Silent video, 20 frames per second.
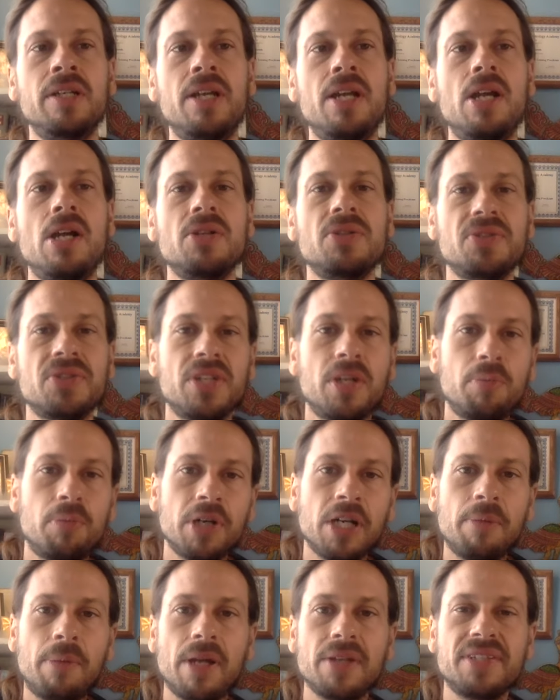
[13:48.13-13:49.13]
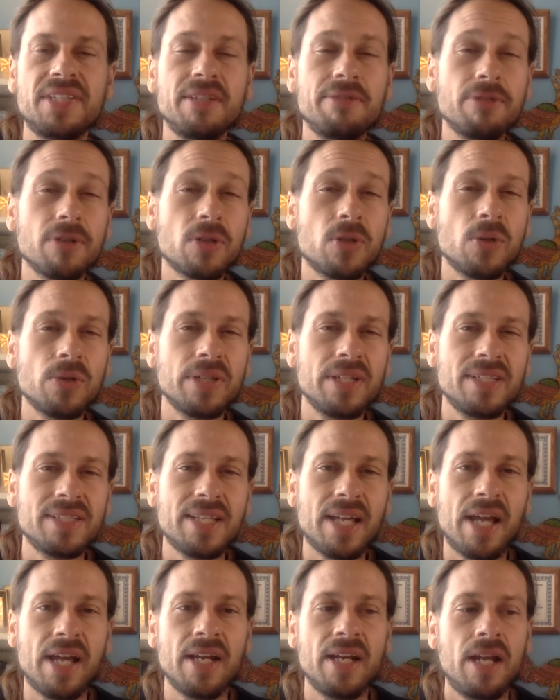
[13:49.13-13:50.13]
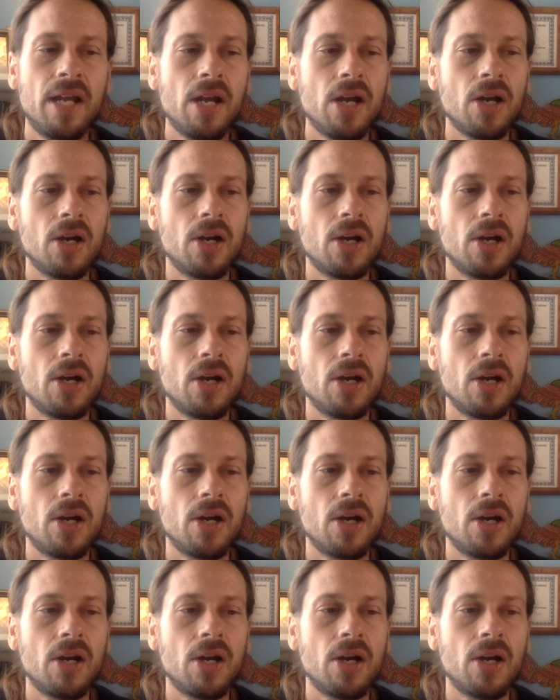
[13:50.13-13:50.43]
So it's going to bring about difficulties that